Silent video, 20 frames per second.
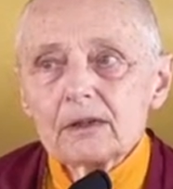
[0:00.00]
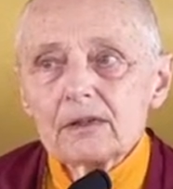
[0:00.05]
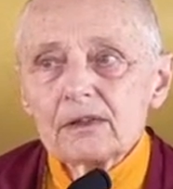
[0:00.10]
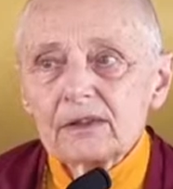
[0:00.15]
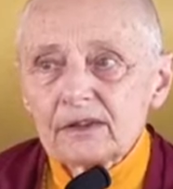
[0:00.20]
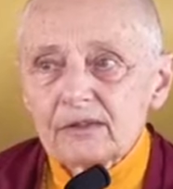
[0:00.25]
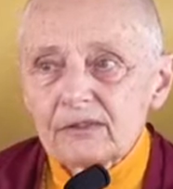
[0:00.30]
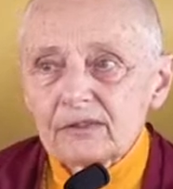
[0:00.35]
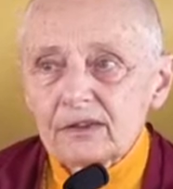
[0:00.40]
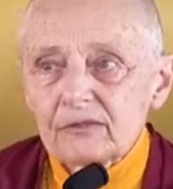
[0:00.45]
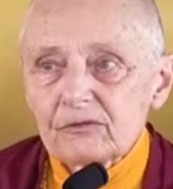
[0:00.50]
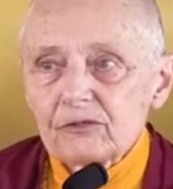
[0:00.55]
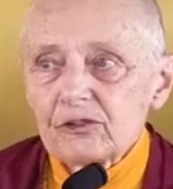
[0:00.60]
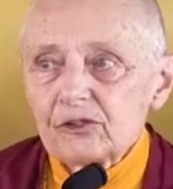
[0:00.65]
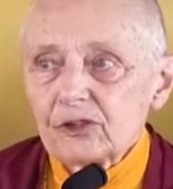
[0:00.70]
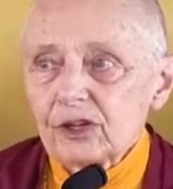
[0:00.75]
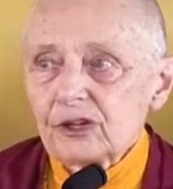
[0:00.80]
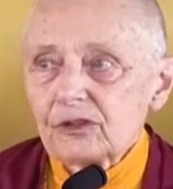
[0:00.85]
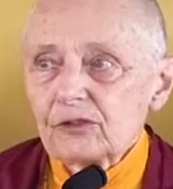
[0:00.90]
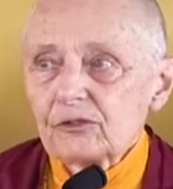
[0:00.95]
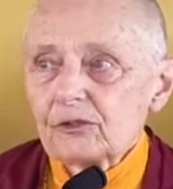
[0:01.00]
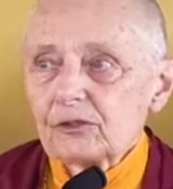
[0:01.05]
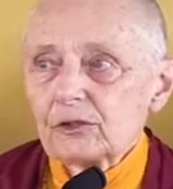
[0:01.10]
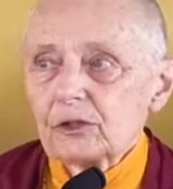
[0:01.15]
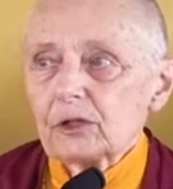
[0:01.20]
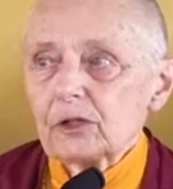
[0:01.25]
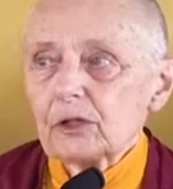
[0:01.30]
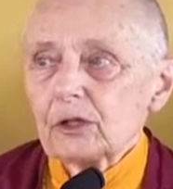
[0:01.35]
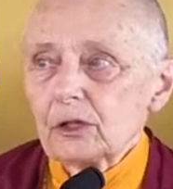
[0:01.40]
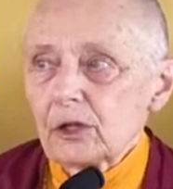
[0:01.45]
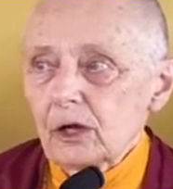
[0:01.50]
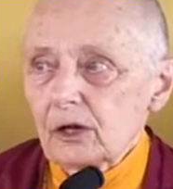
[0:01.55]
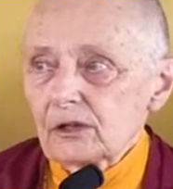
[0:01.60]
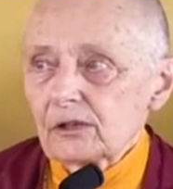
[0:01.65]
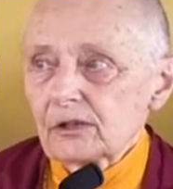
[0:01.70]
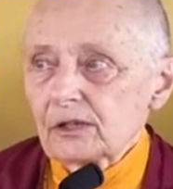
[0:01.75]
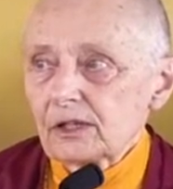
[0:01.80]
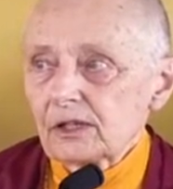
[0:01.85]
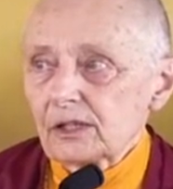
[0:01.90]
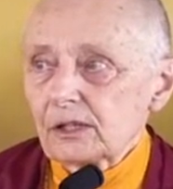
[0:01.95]
things have changed a
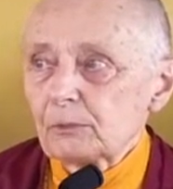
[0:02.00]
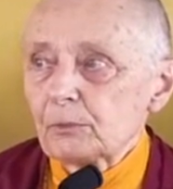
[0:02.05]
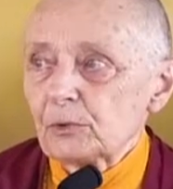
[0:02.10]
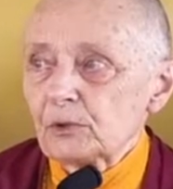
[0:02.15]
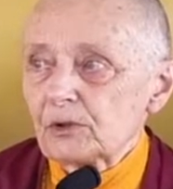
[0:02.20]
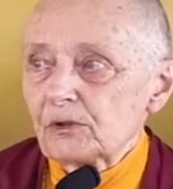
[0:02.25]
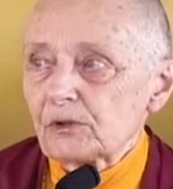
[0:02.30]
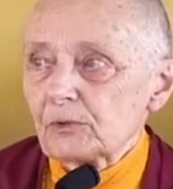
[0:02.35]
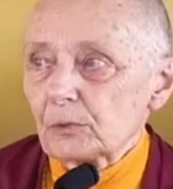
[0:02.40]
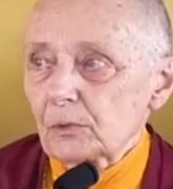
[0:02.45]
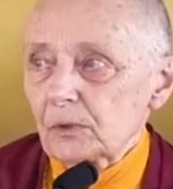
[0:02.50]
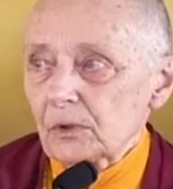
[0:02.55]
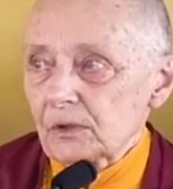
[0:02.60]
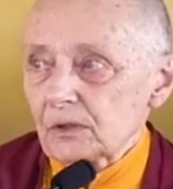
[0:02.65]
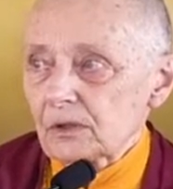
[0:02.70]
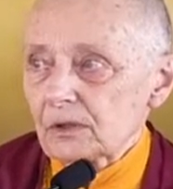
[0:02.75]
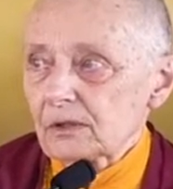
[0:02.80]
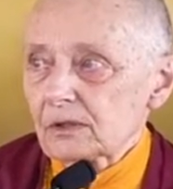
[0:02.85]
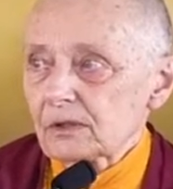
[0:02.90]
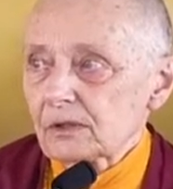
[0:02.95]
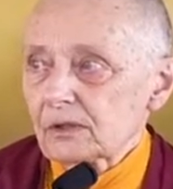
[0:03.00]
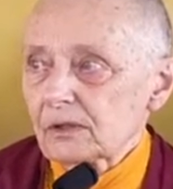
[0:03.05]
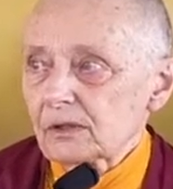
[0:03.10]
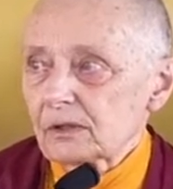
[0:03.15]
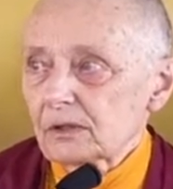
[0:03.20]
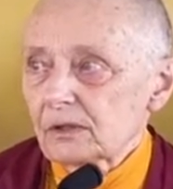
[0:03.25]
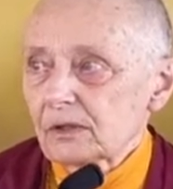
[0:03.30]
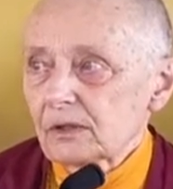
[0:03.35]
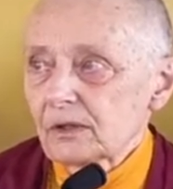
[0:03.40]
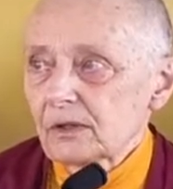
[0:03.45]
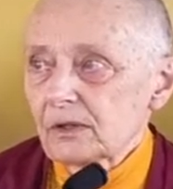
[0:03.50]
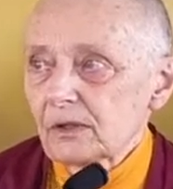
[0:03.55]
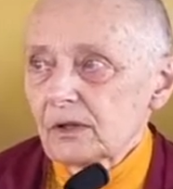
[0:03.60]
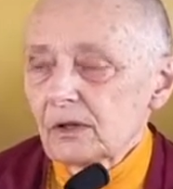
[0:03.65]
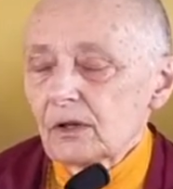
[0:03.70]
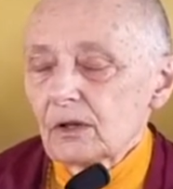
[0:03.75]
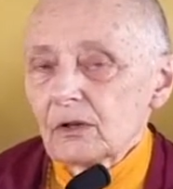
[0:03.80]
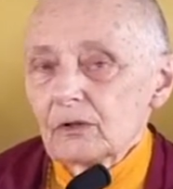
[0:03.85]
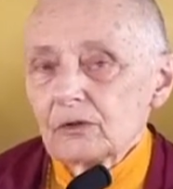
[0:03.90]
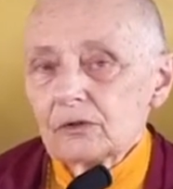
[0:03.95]
lot in the Buddhist world.
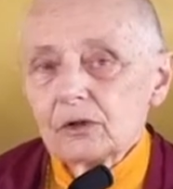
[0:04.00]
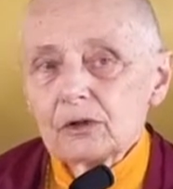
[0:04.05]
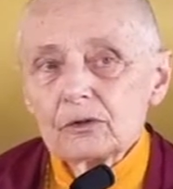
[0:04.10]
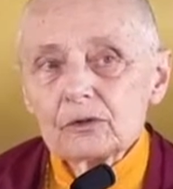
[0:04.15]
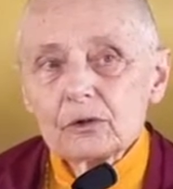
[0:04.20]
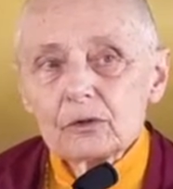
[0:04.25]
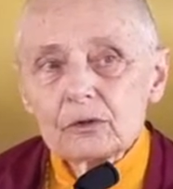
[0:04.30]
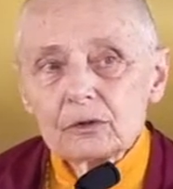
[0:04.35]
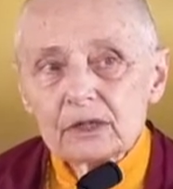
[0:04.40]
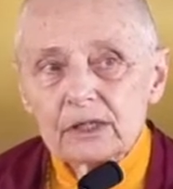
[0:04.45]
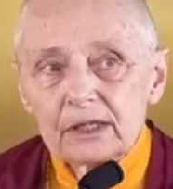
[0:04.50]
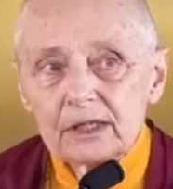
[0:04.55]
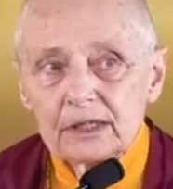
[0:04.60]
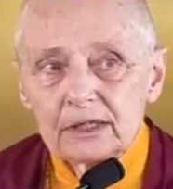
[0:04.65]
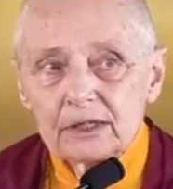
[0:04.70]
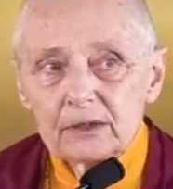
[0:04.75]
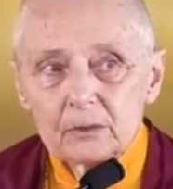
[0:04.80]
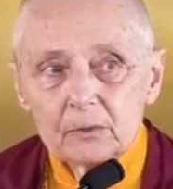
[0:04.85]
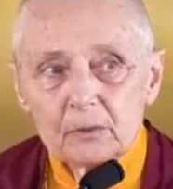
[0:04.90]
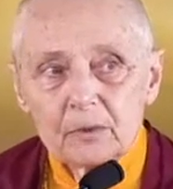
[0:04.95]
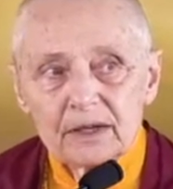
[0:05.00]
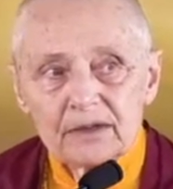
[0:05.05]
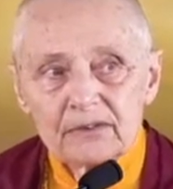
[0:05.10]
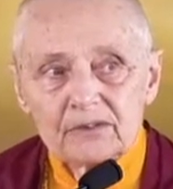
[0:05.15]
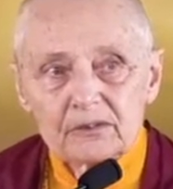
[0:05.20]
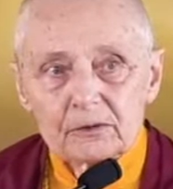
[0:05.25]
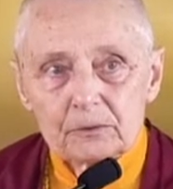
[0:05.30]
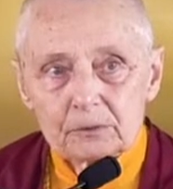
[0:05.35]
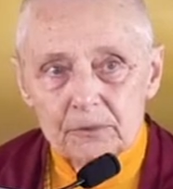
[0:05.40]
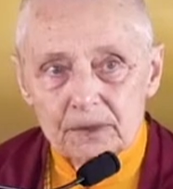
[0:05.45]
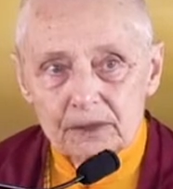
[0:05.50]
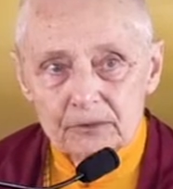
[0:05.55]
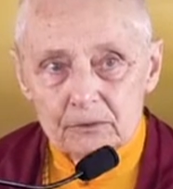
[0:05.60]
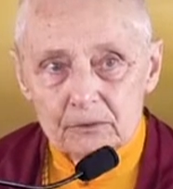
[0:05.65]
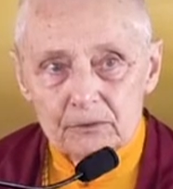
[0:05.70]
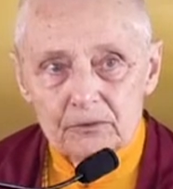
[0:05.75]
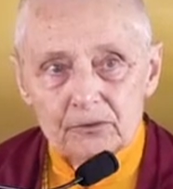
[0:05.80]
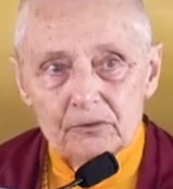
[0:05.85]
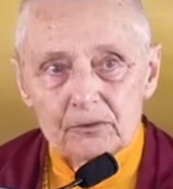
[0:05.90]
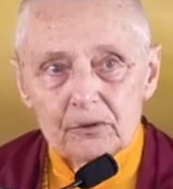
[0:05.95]
Not only in the West, but
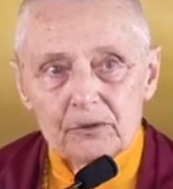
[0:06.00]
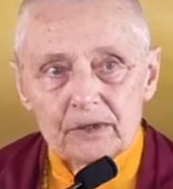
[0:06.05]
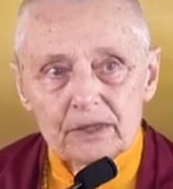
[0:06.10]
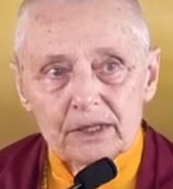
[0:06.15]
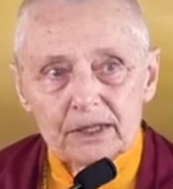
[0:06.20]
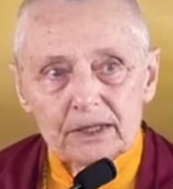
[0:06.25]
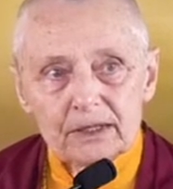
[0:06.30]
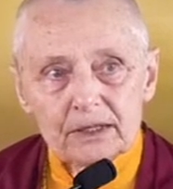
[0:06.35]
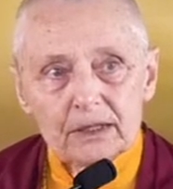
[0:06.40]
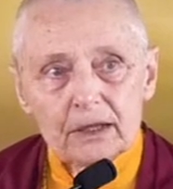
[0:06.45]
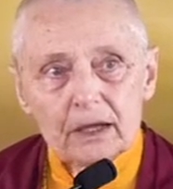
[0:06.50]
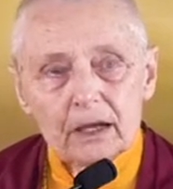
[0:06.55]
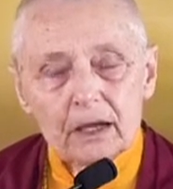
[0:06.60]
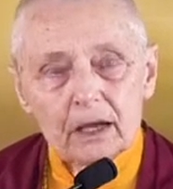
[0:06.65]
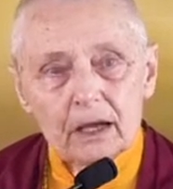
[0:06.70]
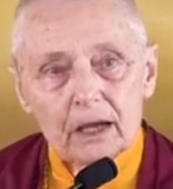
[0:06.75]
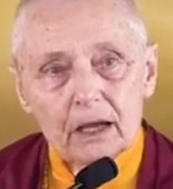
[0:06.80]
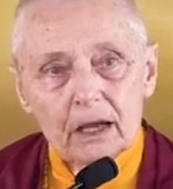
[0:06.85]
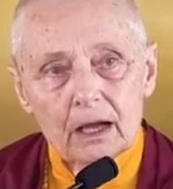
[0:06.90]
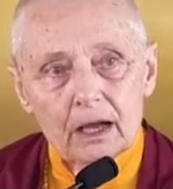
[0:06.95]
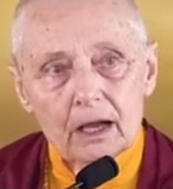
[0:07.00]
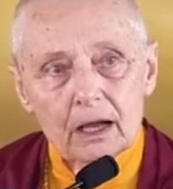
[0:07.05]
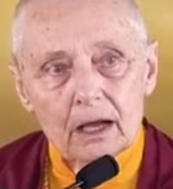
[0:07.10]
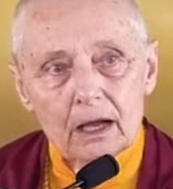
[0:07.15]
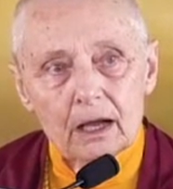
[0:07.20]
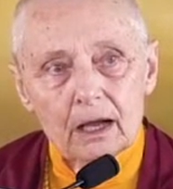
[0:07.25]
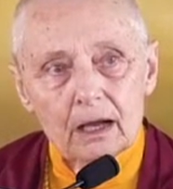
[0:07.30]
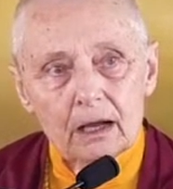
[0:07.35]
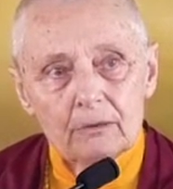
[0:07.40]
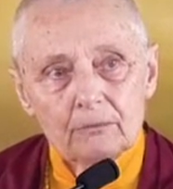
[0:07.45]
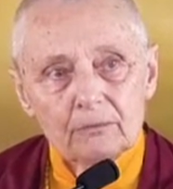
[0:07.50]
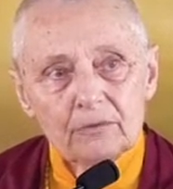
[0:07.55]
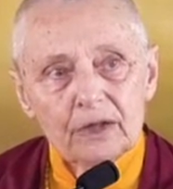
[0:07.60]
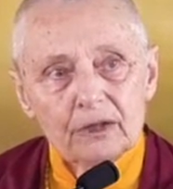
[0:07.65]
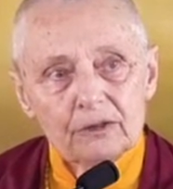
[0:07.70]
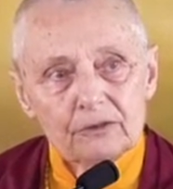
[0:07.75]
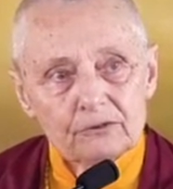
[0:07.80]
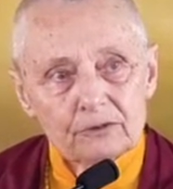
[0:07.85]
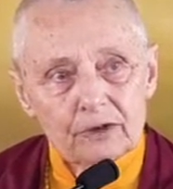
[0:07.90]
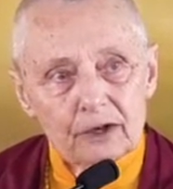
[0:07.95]
also in
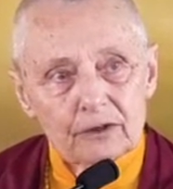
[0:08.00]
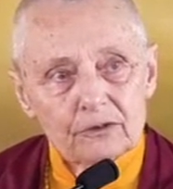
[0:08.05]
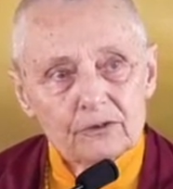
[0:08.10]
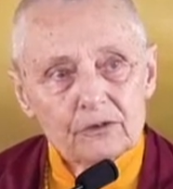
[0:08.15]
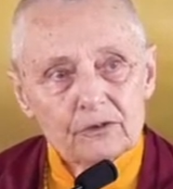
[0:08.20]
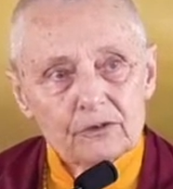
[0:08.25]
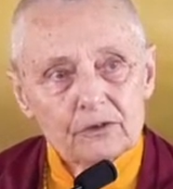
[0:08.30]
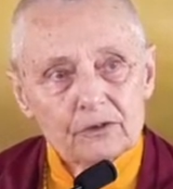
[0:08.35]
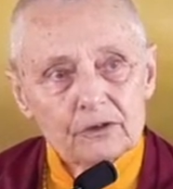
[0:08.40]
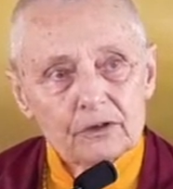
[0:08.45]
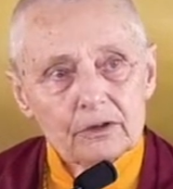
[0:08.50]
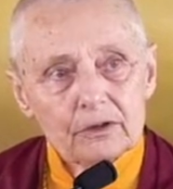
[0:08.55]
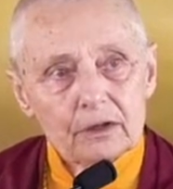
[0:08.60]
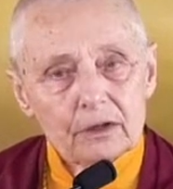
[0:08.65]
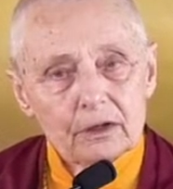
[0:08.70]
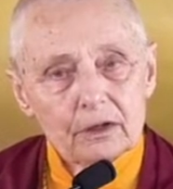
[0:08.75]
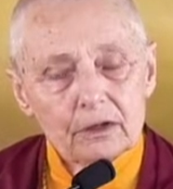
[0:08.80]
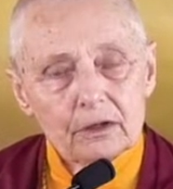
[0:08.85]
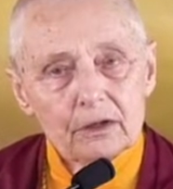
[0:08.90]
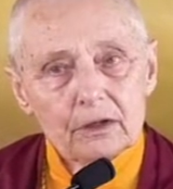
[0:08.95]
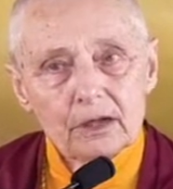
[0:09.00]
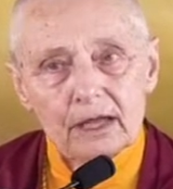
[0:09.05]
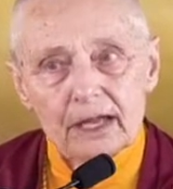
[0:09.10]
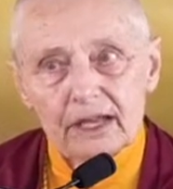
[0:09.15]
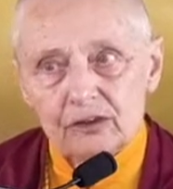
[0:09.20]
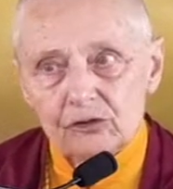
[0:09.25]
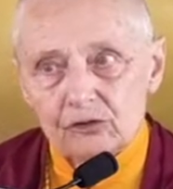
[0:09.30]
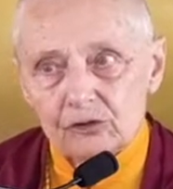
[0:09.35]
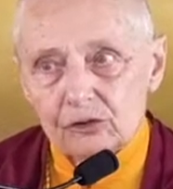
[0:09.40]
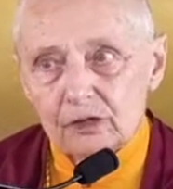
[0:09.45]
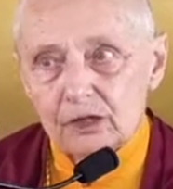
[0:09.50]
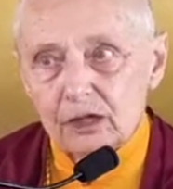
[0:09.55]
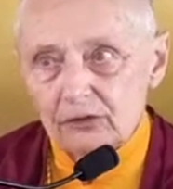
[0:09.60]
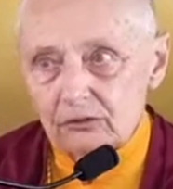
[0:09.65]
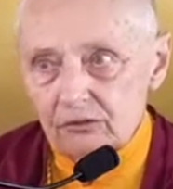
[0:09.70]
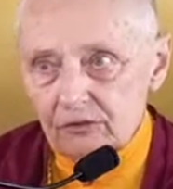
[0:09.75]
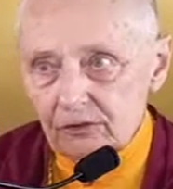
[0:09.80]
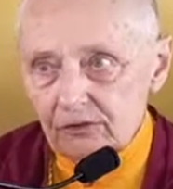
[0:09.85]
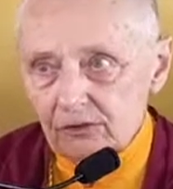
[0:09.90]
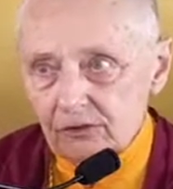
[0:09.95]
advanced Asian
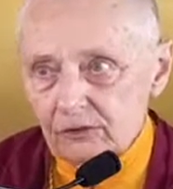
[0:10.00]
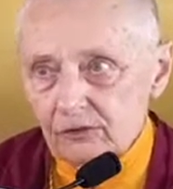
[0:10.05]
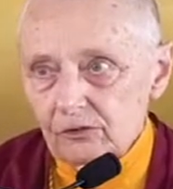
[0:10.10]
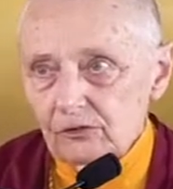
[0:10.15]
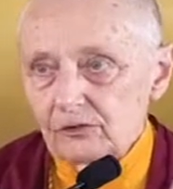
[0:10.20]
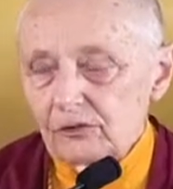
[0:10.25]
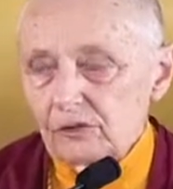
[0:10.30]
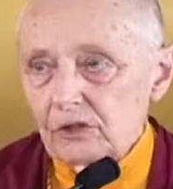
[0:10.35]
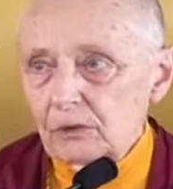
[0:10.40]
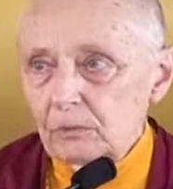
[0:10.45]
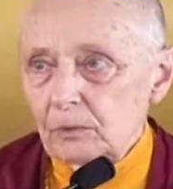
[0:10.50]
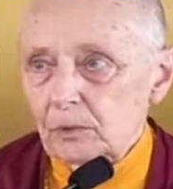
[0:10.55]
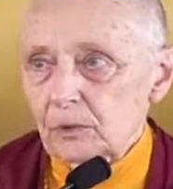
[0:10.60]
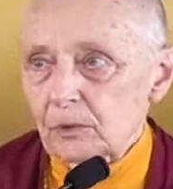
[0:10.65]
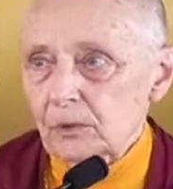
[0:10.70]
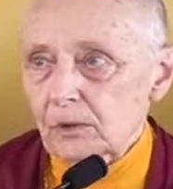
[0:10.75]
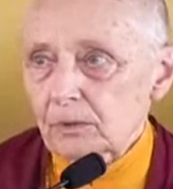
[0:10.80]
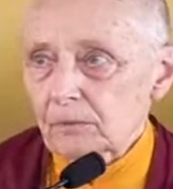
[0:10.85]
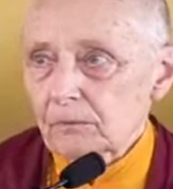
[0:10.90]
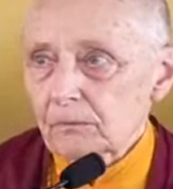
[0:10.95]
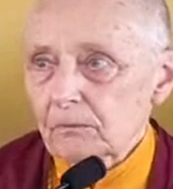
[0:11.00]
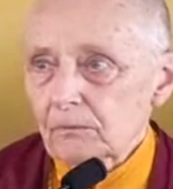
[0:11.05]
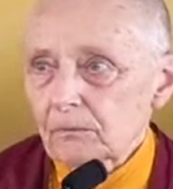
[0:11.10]
countries such as Singapore,